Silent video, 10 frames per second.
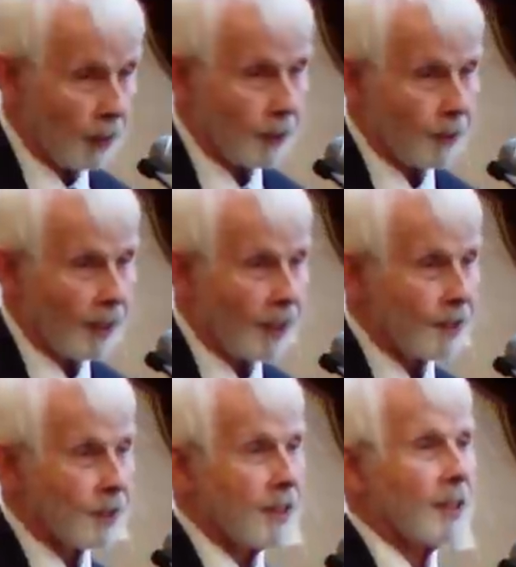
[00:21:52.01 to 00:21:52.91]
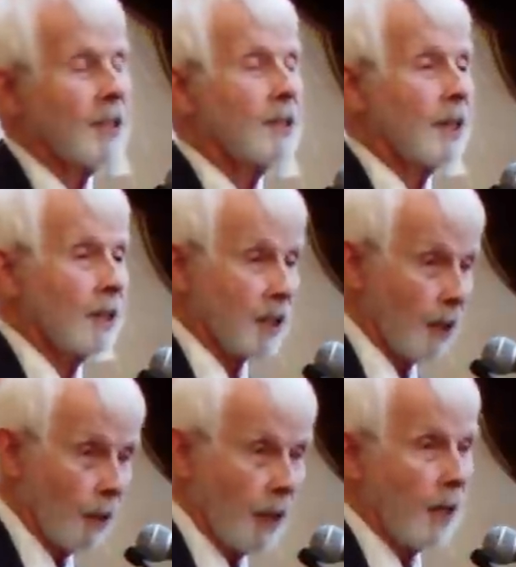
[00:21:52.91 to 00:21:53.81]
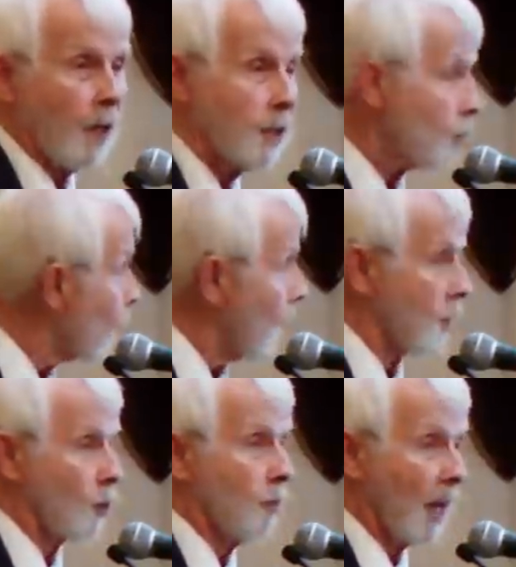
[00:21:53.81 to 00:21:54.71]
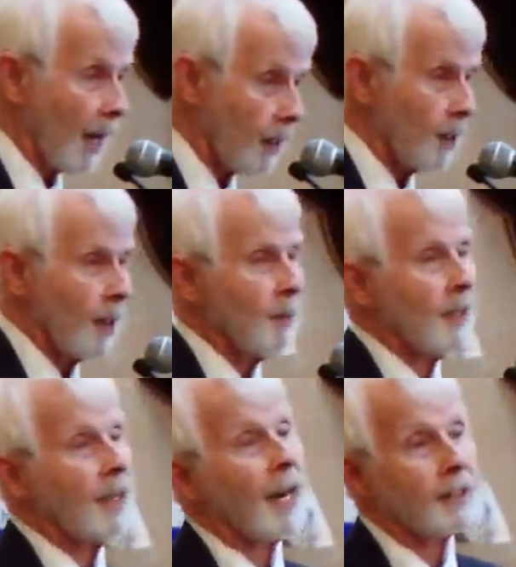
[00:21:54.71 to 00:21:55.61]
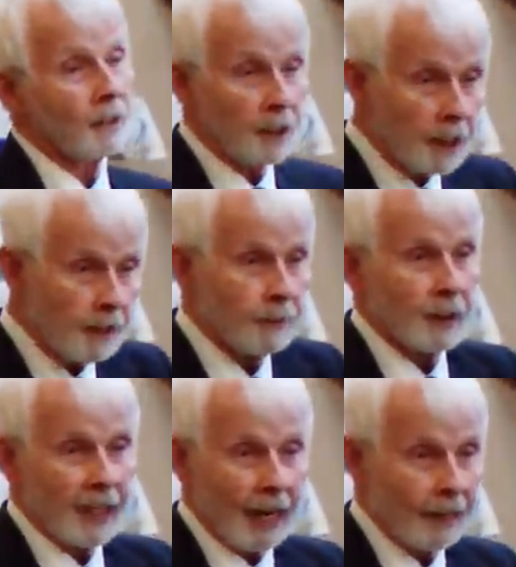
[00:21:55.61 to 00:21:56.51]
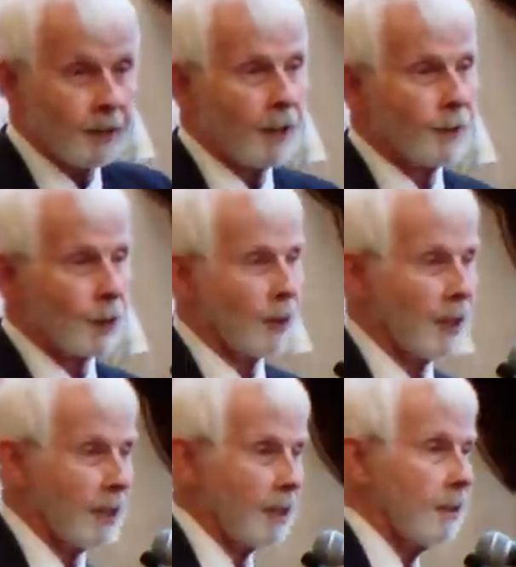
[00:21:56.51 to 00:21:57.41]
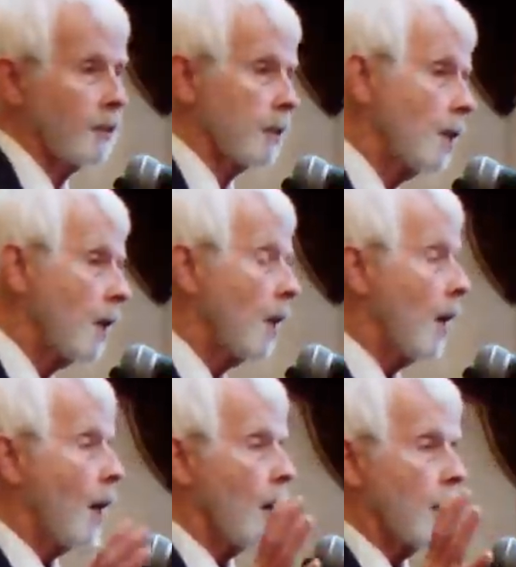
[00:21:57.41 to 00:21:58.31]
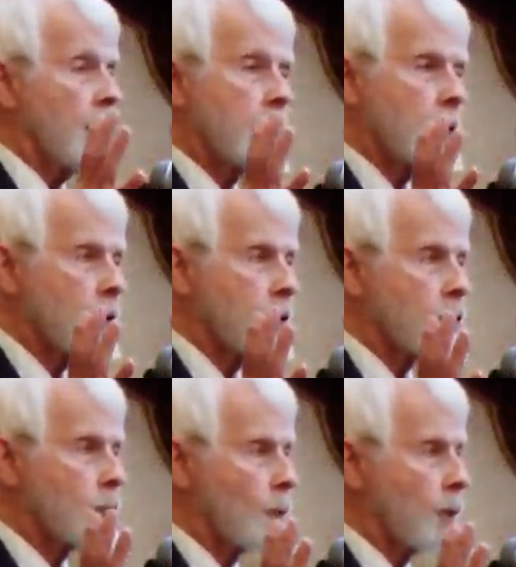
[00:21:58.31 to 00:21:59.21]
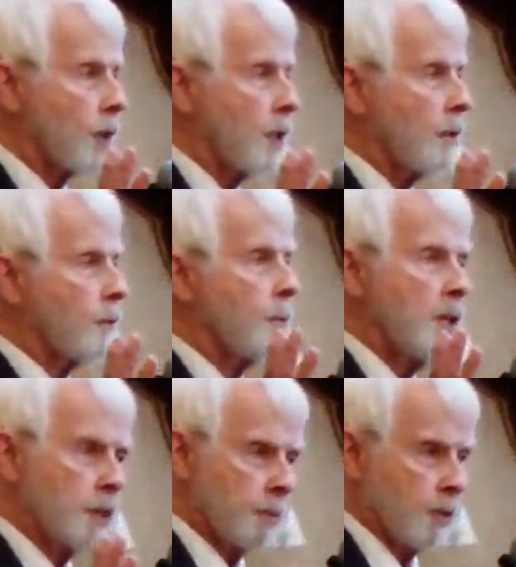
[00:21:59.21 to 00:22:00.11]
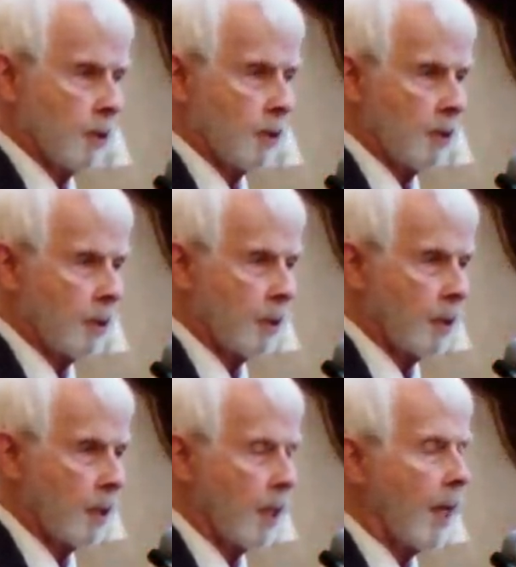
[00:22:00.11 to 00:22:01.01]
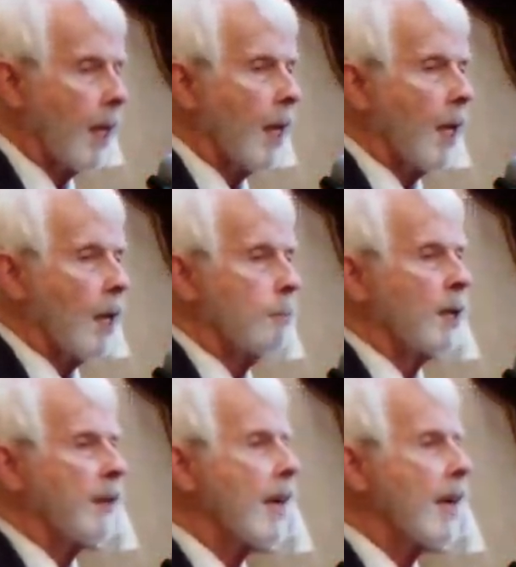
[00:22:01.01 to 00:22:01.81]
father Isaac, and he tells how Esau got so mad at him and he had to leave and get out of there. He was going to get killed. And he tells his story from his position. But